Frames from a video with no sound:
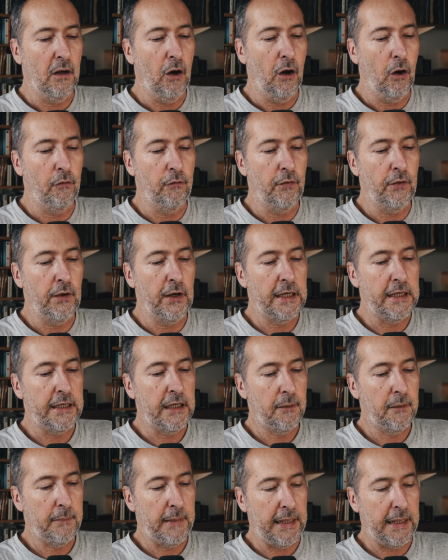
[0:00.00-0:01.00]
of the
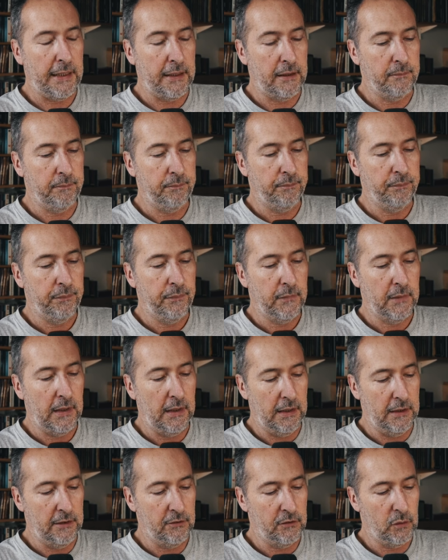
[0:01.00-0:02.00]
little man.
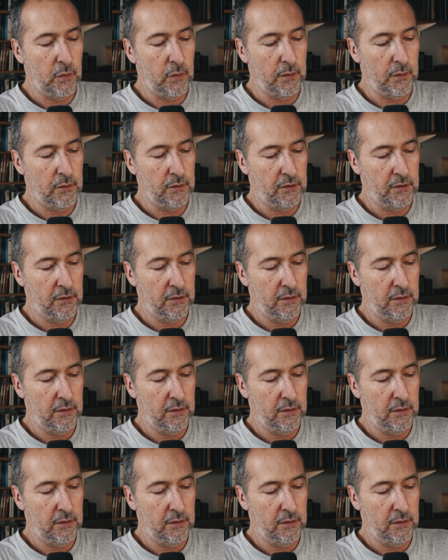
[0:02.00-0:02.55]
End quote.